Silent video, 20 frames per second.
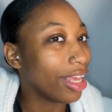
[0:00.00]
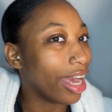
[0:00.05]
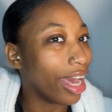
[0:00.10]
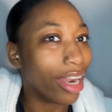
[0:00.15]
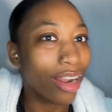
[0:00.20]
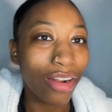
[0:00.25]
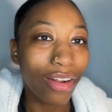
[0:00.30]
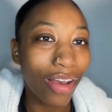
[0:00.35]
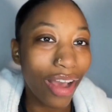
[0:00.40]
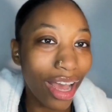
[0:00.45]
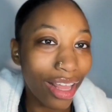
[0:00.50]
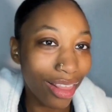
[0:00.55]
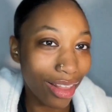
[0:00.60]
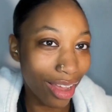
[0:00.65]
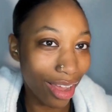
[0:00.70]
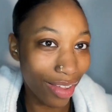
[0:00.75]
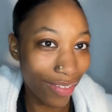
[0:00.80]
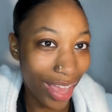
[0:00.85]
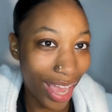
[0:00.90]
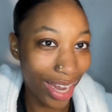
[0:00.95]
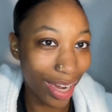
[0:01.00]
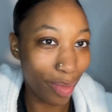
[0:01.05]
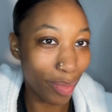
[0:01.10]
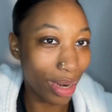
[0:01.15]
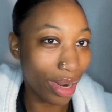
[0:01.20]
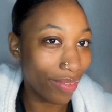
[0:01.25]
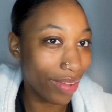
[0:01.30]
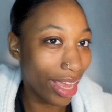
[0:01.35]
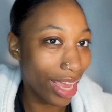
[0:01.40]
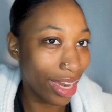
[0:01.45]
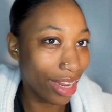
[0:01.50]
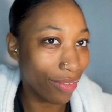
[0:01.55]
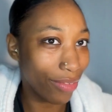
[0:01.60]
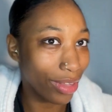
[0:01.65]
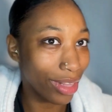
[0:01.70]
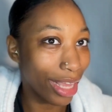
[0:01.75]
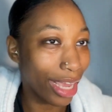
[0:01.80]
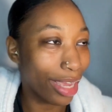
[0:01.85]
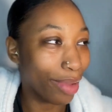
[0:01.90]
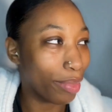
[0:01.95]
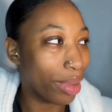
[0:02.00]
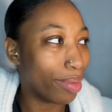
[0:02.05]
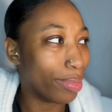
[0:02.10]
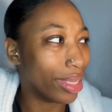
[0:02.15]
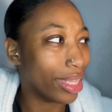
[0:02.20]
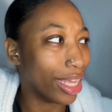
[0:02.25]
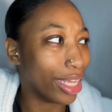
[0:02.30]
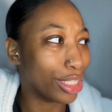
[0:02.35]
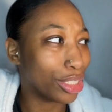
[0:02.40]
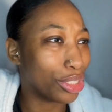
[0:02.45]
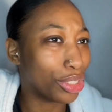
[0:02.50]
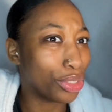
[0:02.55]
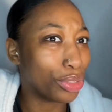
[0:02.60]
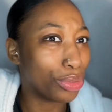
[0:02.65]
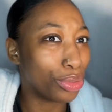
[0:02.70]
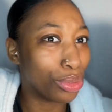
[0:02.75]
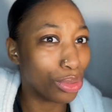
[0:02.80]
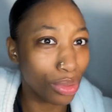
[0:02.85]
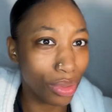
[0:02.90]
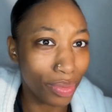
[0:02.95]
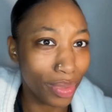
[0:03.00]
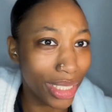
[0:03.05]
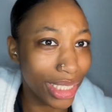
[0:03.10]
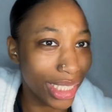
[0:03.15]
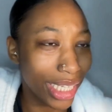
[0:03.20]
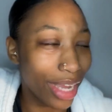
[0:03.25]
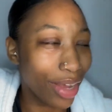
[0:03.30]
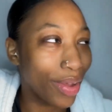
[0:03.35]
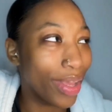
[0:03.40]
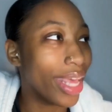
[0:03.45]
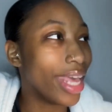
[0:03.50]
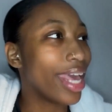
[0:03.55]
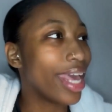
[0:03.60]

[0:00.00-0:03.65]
I don't know how long I've had it, but I've had it for like maybe like 2-3 weeks now.